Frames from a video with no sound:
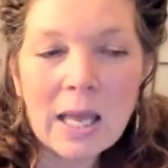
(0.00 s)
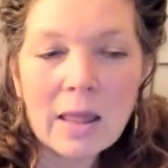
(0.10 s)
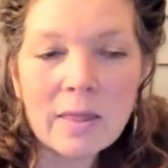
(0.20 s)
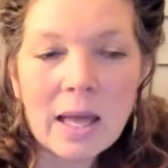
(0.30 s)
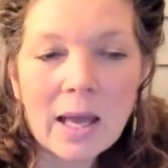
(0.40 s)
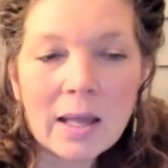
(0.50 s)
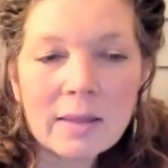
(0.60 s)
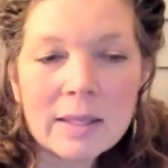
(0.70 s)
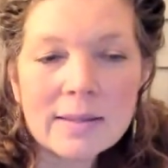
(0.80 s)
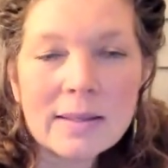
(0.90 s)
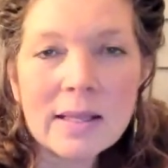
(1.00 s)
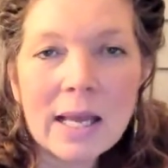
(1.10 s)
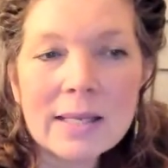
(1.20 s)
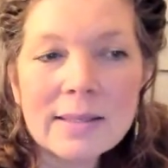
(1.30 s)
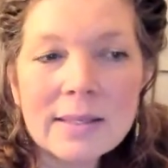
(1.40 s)
That this
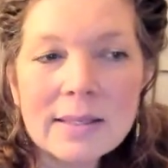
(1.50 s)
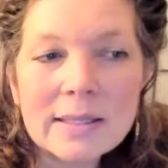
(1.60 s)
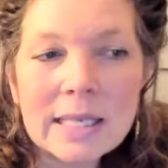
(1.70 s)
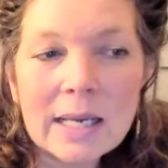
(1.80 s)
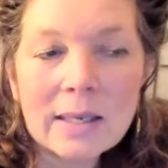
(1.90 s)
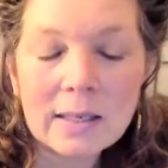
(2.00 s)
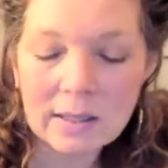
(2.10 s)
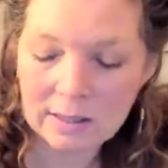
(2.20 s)
classic deck,